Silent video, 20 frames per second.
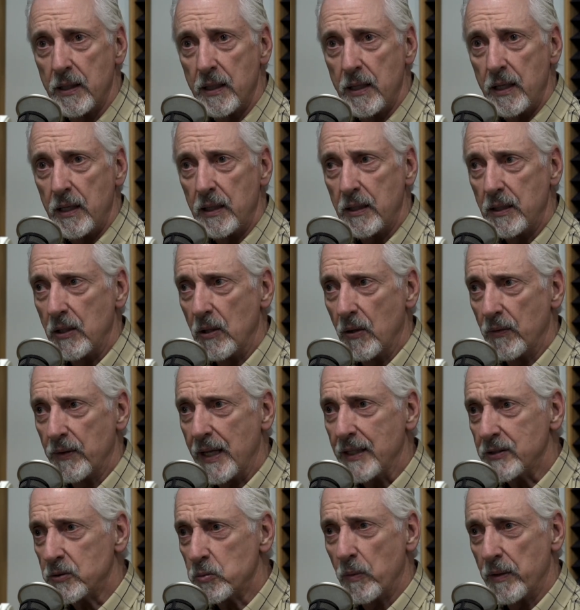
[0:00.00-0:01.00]
Hmm. You know,
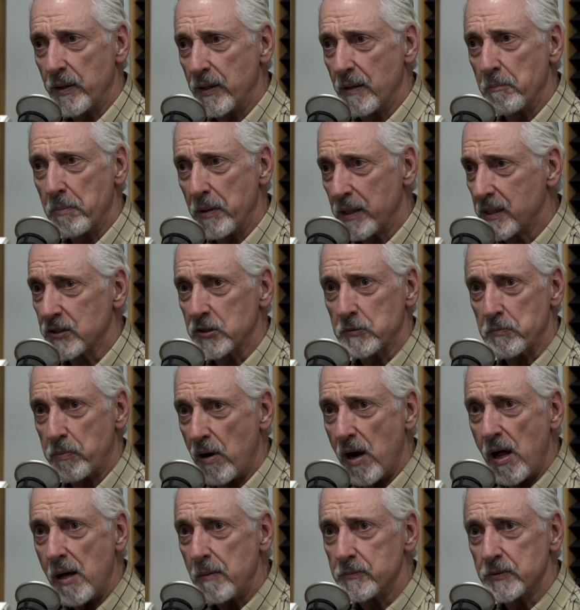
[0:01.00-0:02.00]
that's one of the biggest
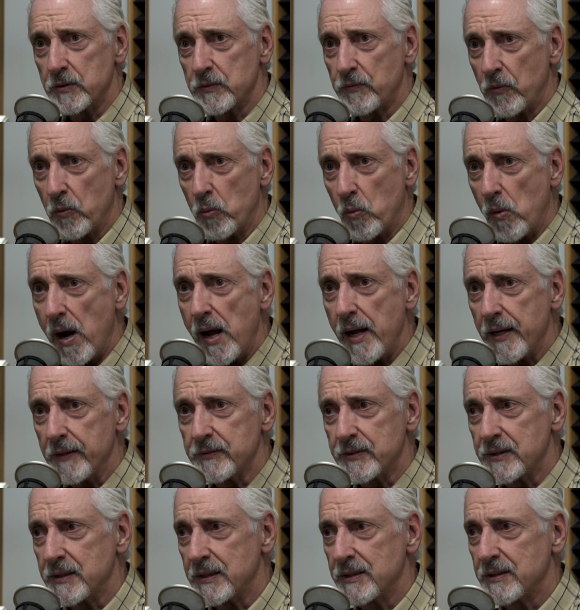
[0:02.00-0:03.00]
problems for
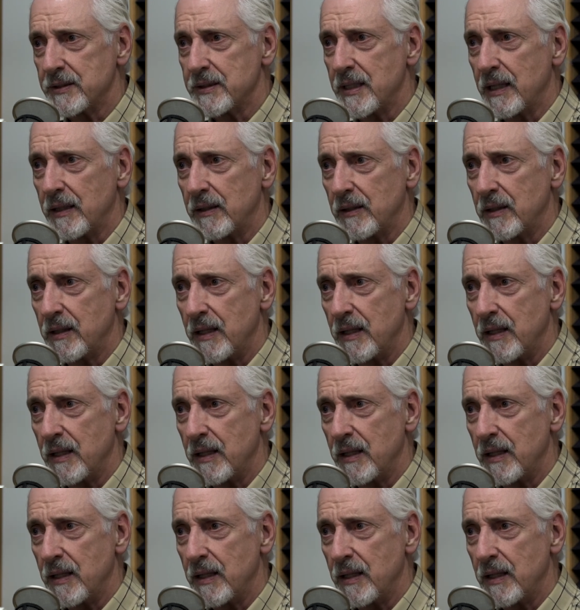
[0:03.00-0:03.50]
wives is they